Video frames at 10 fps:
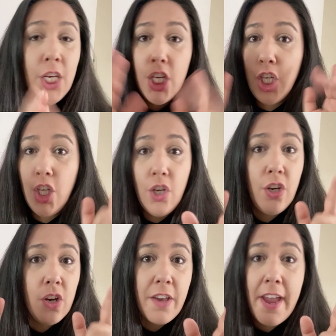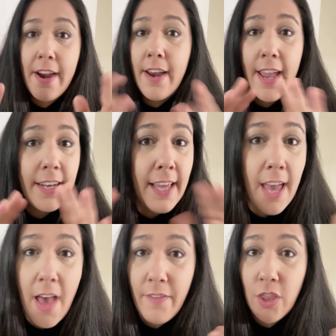You go, girl, and I
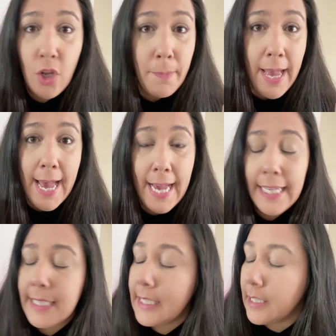haven't done my eyes,